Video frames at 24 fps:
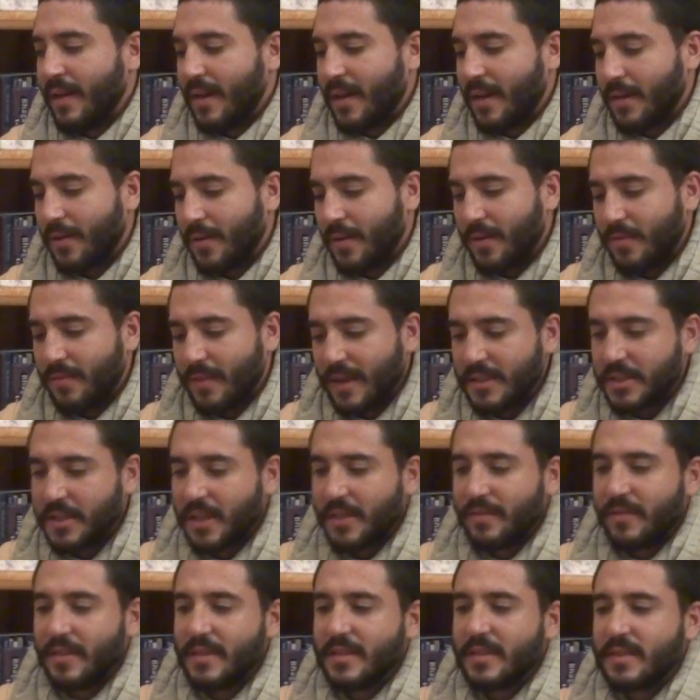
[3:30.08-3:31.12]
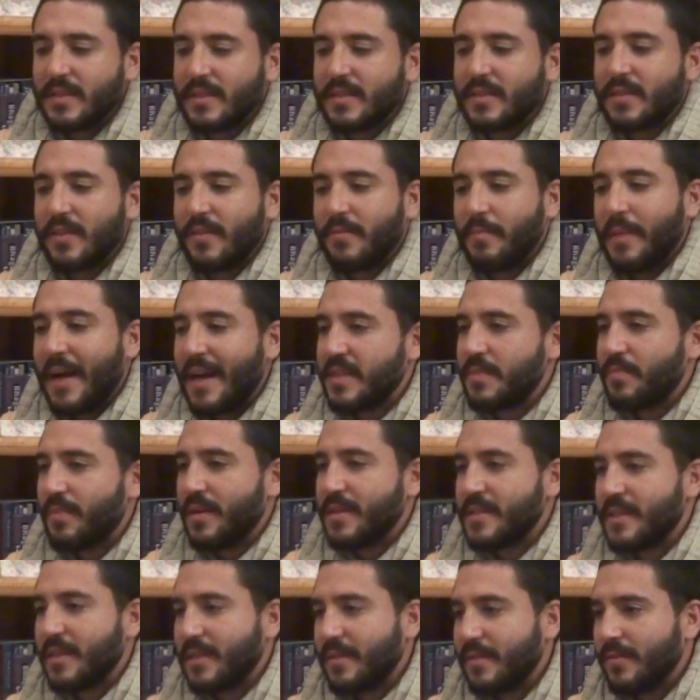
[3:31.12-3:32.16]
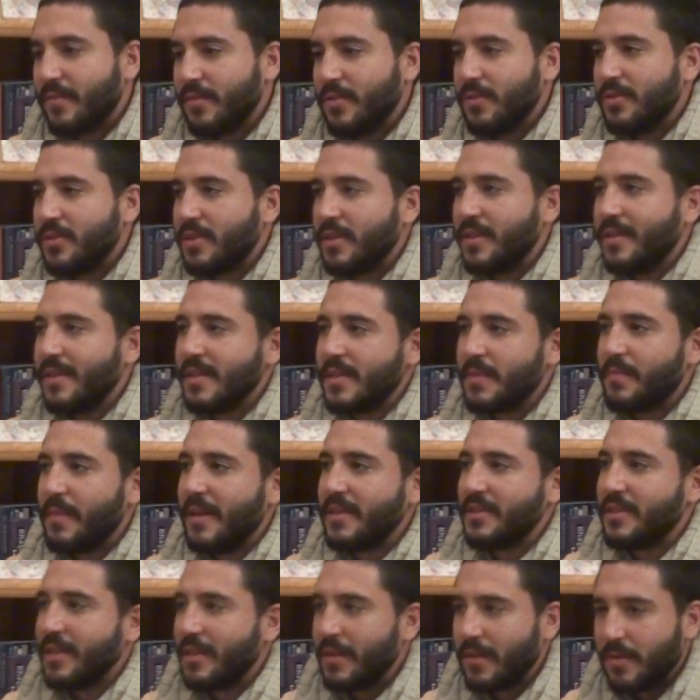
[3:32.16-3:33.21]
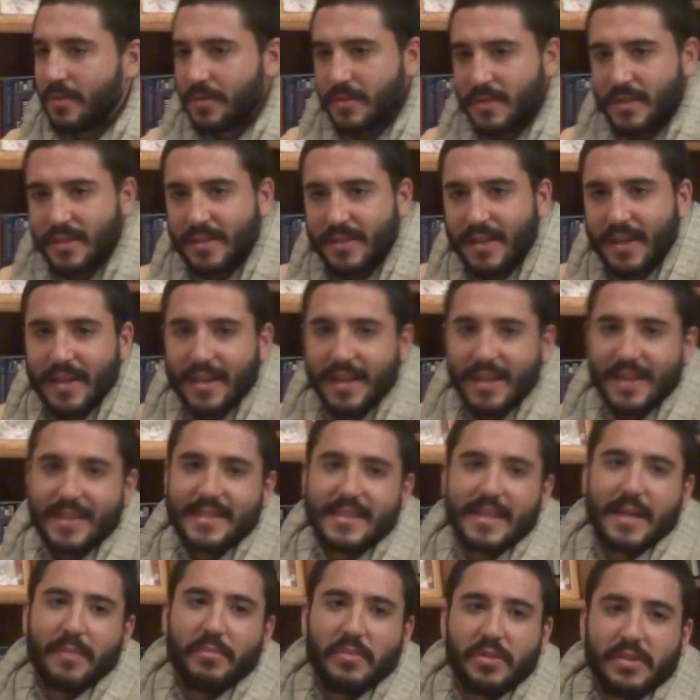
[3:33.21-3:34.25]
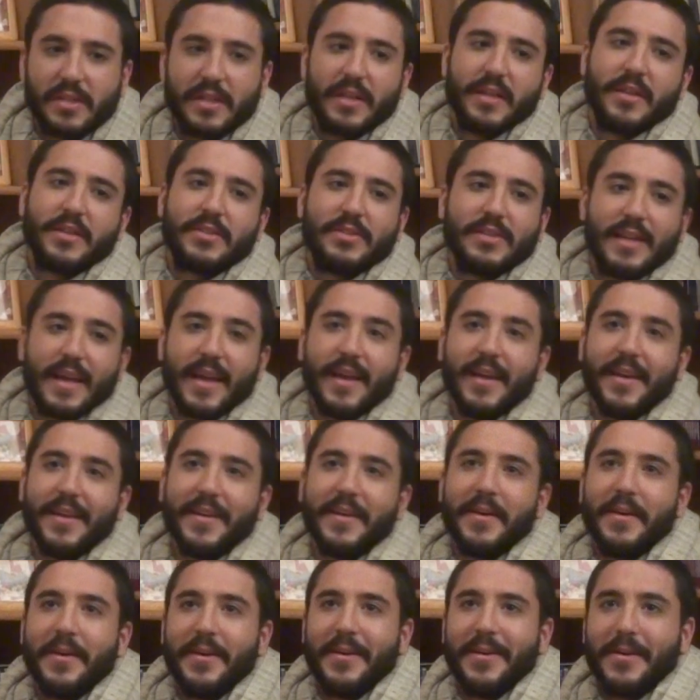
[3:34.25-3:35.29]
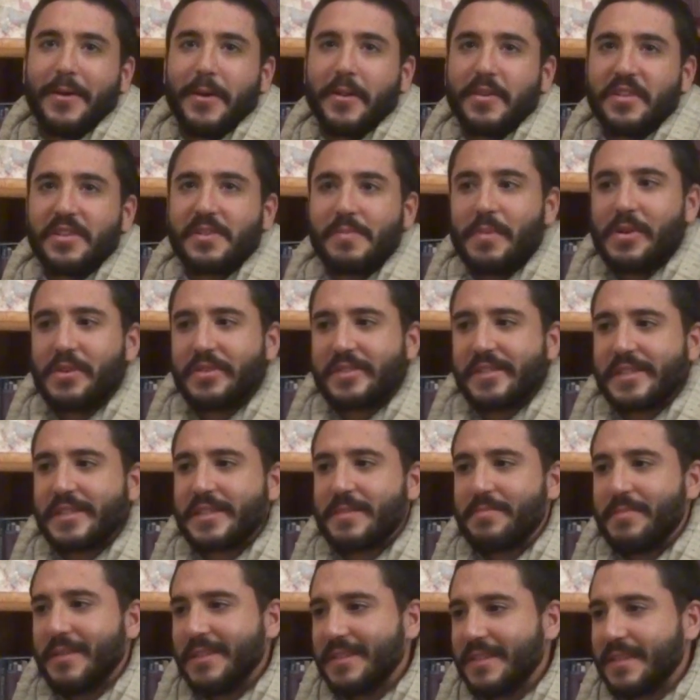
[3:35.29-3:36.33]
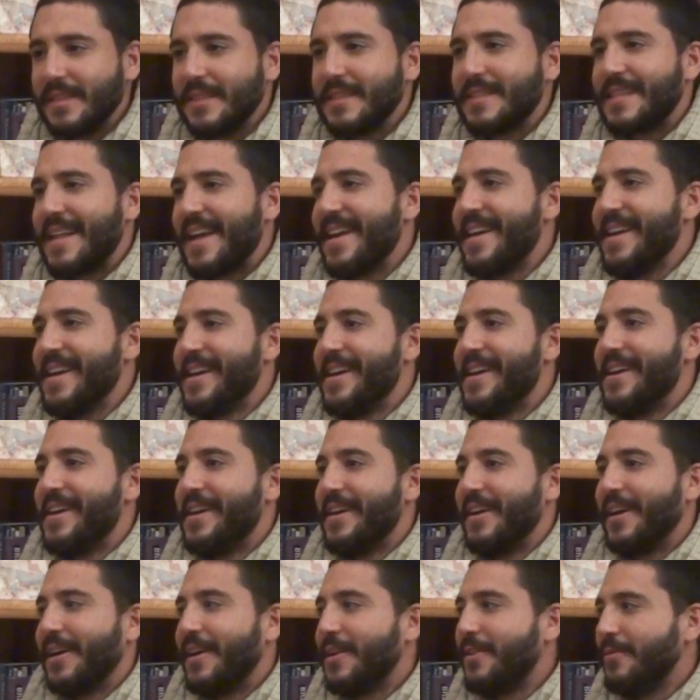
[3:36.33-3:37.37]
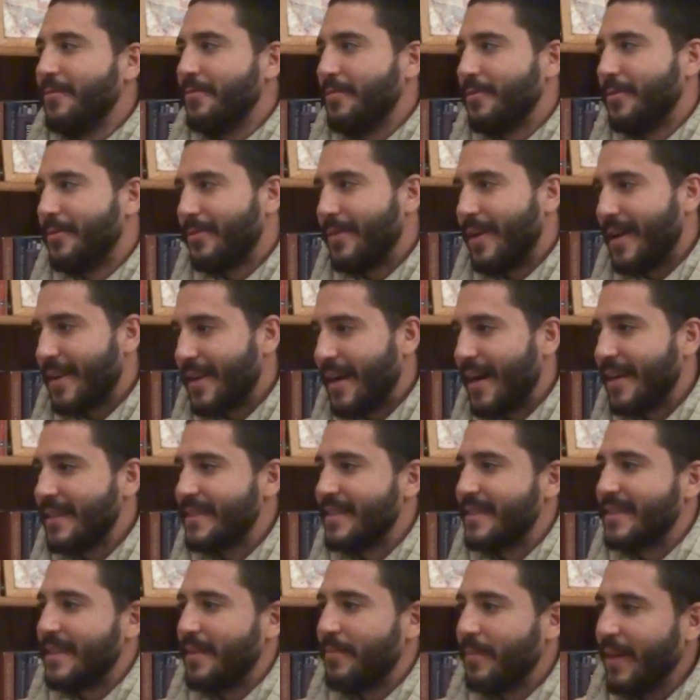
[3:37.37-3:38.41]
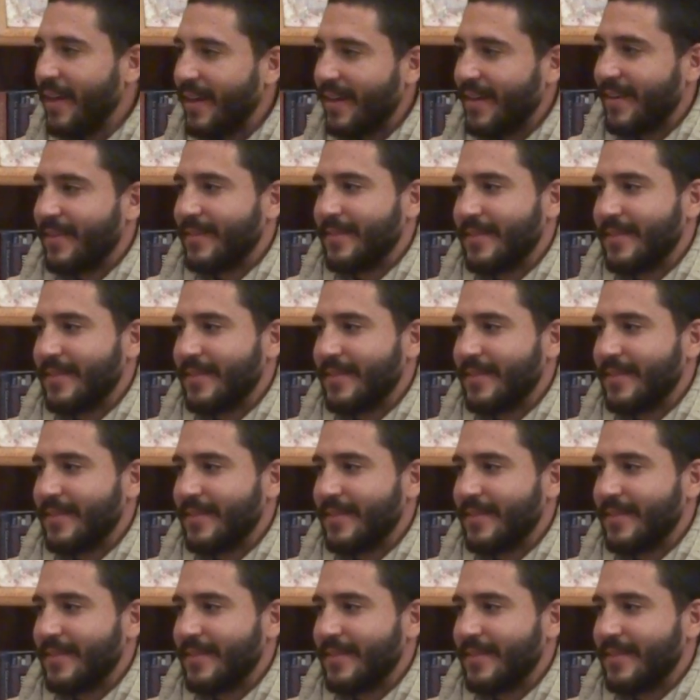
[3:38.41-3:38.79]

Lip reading: and all Vaishnavas, past, present, and future, especially those assembled here today, on this most auspicious day of Radhastami,